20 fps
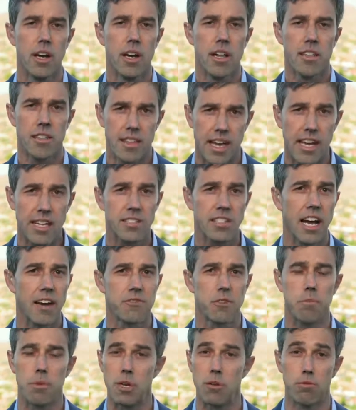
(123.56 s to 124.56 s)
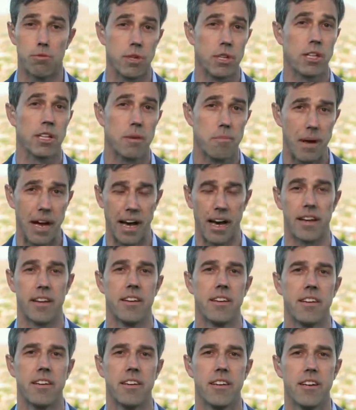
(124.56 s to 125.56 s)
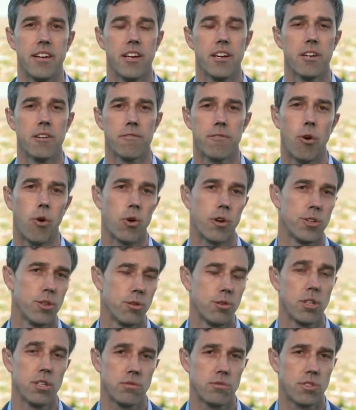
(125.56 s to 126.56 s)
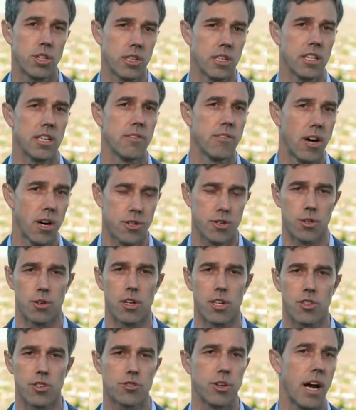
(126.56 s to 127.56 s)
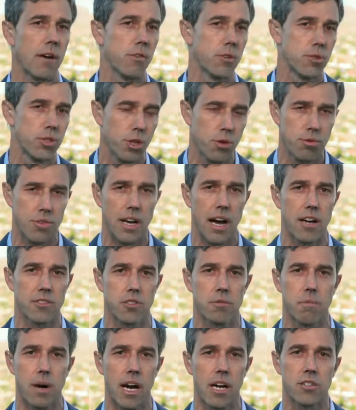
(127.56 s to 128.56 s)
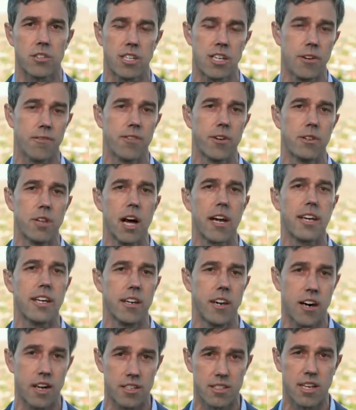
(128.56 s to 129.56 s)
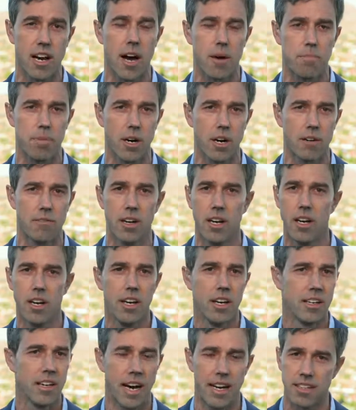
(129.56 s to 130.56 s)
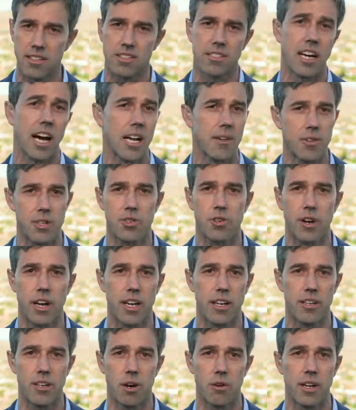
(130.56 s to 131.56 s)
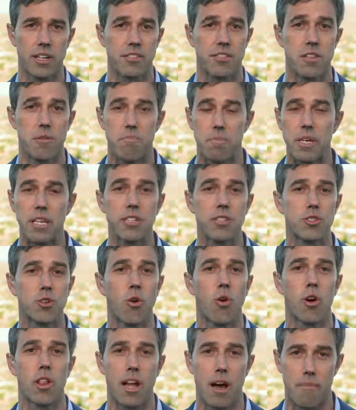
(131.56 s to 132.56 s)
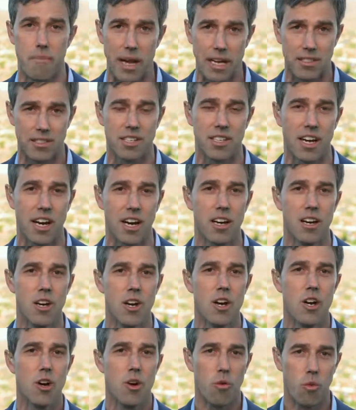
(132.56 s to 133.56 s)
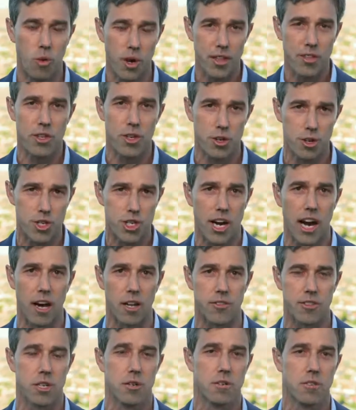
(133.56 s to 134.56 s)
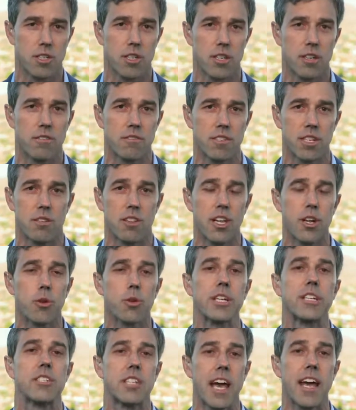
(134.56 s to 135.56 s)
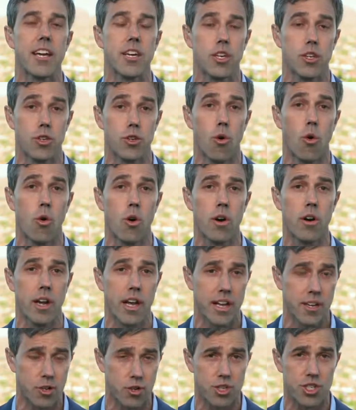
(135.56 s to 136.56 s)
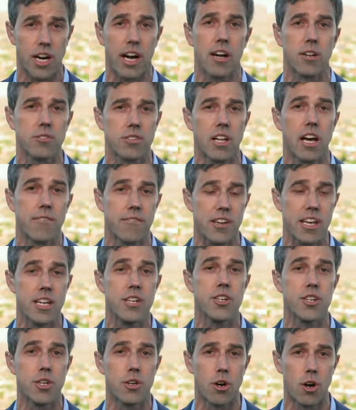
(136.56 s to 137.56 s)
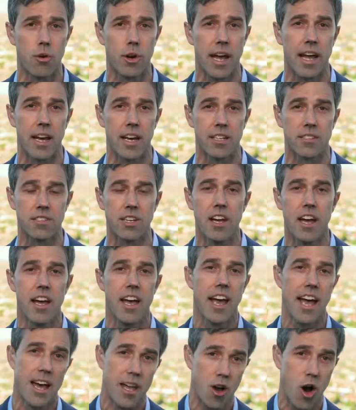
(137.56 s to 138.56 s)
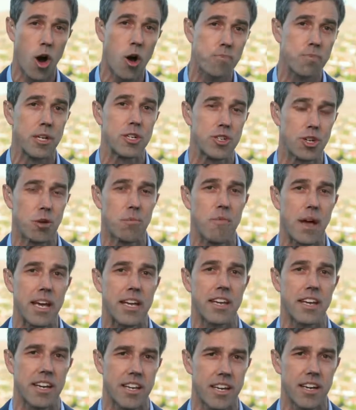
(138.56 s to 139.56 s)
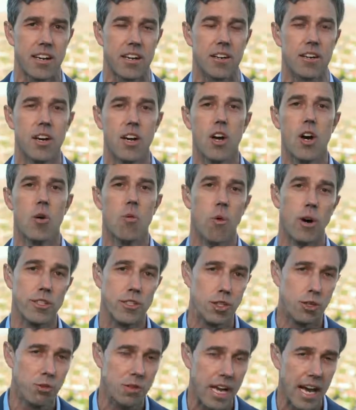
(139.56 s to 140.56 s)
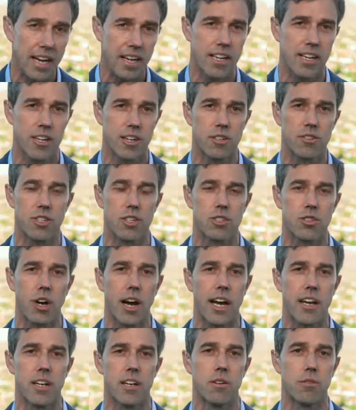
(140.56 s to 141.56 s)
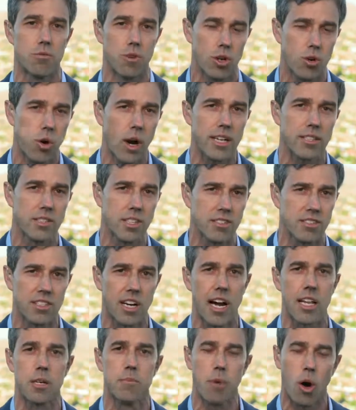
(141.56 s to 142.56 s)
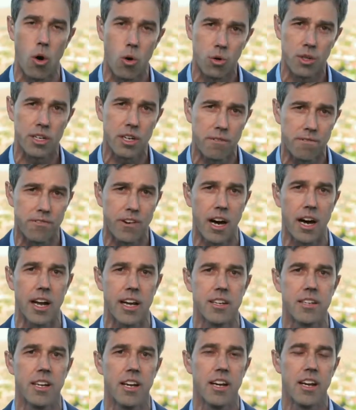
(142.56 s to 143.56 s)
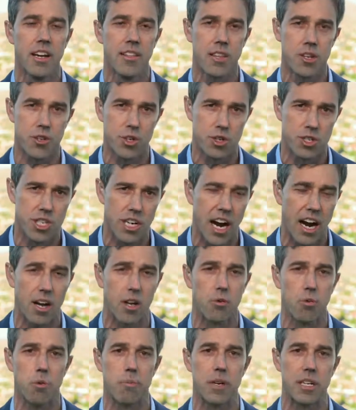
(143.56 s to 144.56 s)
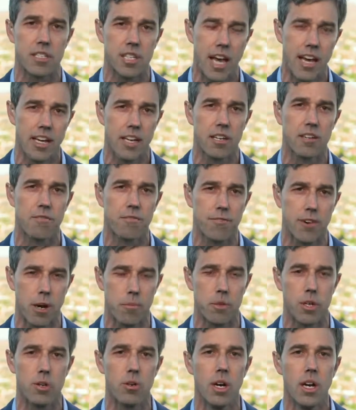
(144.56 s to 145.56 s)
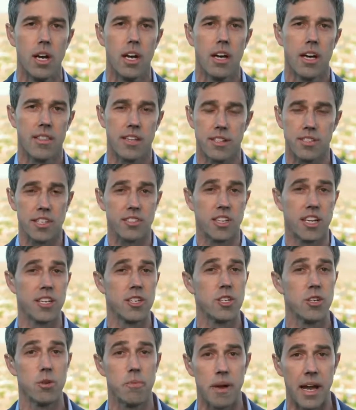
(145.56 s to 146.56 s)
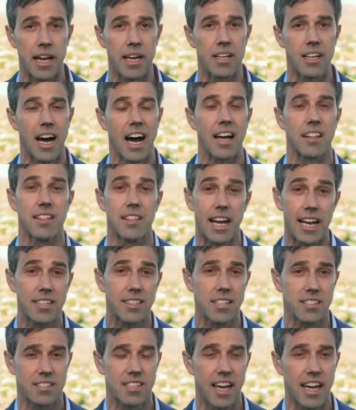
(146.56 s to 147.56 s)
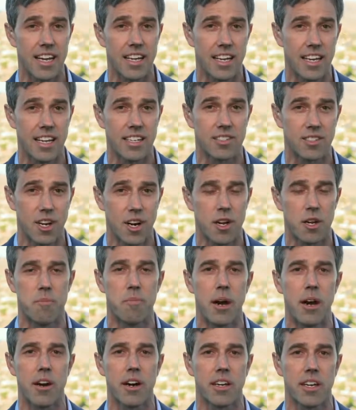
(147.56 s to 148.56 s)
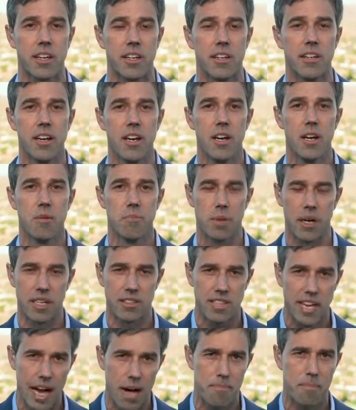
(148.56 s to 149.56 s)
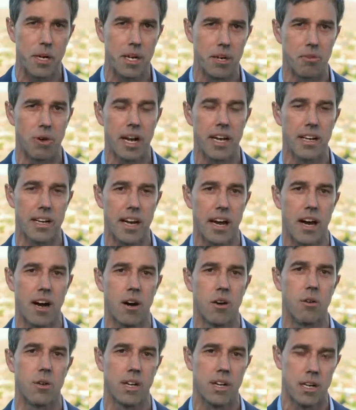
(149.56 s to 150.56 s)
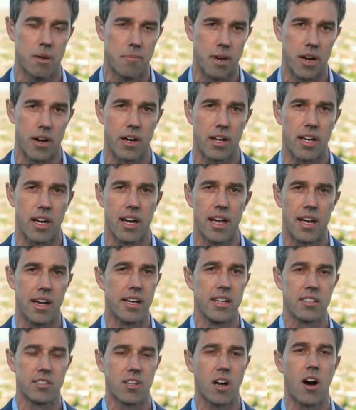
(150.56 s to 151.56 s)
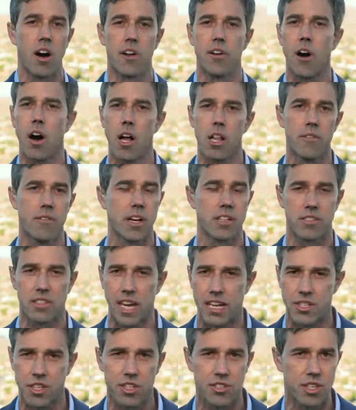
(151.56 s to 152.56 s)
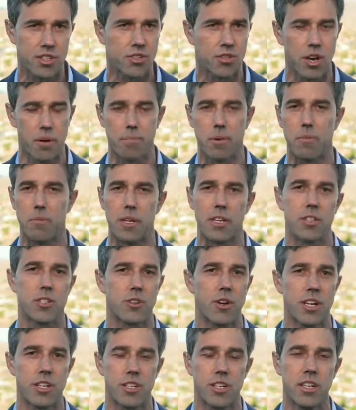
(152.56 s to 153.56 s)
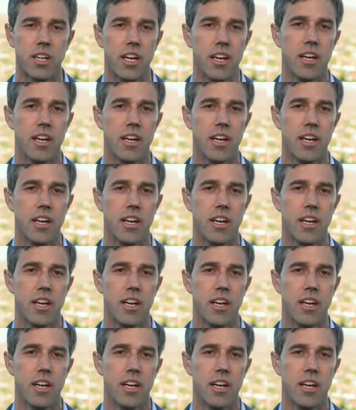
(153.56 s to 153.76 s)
Things have to be really bad for you to leave Honduras, travel 2,000 miles, if you're lucky, on top of, not inside of a train known as the Beast or La Bestia, with your child, to, to, to literally take your and your child's life into your own hands and hope that you'll make it here. Once you get here, to try to request asylum only to find that your child will be taken from you. This is inhumane. I'd like to say it's un American, but it's happening right now in America, and it is on all of us, not just the Trump administration.